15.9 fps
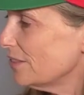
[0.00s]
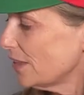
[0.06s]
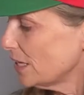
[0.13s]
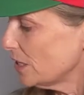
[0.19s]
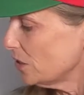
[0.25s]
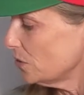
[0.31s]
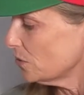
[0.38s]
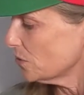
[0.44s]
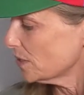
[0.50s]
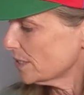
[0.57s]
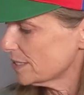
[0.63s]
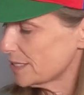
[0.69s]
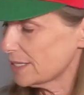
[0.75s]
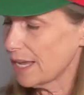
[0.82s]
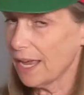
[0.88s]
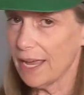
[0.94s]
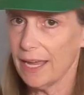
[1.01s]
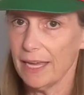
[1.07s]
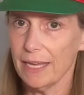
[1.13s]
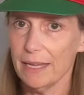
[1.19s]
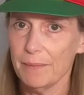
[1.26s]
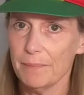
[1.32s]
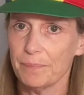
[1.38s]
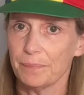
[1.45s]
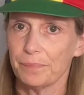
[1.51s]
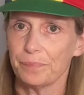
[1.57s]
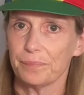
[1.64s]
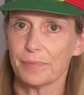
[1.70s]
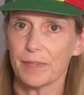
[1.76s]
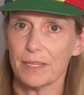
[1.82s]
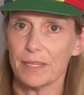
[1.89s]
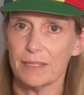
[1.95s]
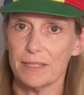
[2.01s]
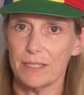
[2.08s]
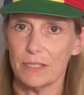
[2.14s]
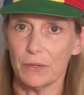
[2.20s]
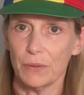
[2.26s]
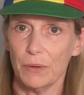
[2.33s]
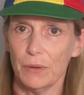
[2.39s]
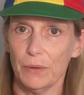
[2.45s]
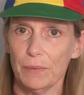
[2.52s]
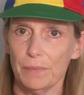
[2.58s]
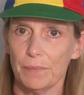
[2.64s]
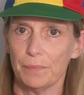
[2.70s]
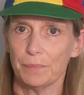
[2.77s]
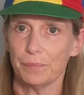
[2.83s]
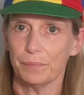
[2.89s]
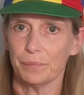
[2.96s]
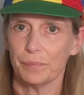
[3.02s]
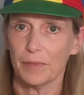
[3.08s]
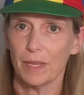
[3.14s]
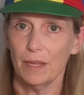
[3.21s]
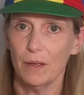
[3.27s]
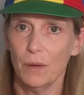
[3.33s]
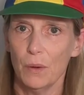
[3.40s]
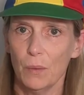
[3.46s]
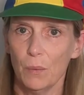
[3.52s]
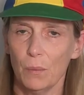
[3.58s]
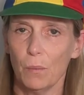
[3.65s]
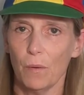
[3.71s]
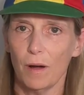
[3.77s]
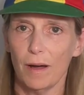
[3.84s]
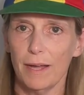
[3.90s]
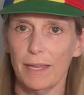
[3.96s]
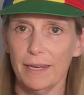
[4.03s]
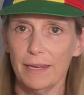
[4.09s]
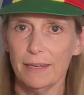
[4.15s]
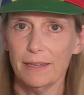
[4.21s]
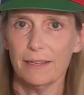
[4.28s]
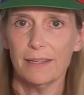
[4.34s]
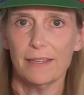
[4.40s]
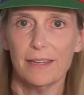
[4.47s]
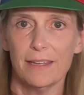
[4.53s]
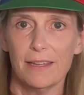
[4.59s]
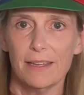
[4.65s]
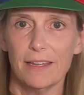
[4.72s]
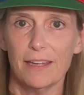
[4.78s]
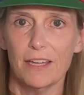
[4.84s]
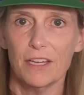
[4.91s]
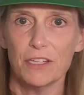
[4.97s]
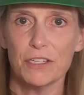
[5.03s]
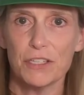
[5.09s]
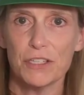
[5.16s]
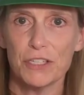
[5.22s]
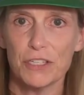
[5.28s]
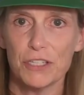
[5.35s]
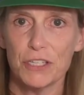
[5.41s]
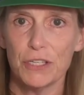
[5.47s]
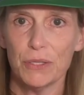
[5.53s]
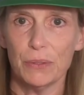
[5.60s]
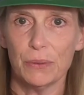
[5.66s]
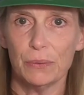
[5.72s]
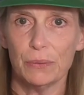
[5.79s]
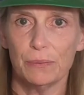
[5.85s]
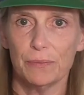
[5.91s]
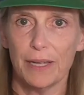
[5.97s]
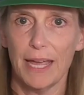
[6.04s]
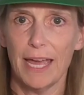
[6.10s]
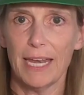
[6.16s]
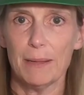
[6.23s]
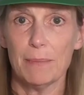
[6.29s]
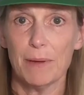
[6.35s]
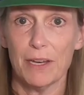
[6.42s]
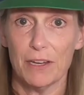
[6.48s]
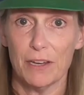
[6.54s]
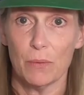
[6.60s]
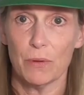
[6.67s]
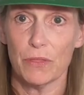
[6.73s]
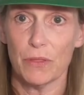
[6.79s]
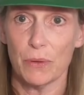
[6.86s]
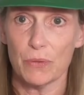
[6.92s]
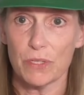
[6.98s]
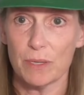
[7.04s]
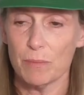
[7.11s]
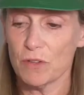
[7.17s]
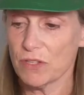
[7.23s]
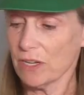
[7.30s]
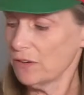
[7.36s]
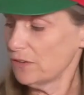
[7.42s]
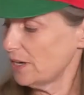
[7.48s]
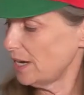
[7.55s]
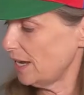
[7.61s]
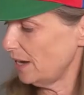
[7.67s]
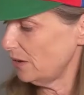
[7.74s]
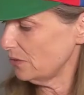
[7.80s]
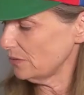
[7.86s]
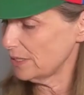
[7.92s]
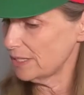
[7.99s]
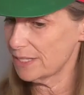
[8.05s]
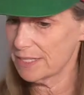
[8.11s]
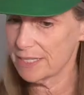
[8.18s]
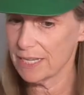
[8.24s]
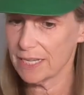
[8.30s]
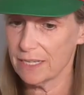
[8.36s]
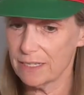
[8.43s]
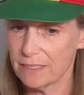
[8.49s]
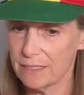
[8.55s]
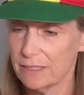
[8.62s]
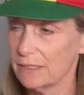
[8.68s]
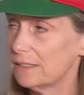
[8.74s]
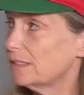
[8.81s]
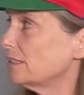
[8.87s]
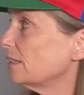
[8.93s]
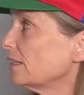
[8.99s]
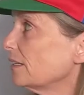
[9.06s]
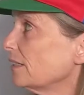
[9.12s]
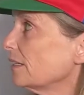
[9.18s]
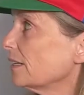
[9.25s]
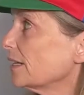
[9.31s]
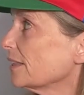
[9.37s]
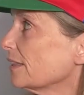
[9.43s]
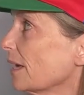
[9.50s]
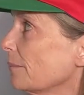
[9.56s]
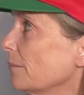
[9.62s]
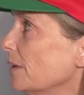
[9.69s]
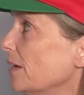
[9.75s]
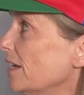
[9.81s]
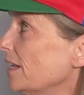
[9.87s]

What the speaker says: They used to say 0, 1, 2. Anybody know what those numbers are now? Let's take a good look at them.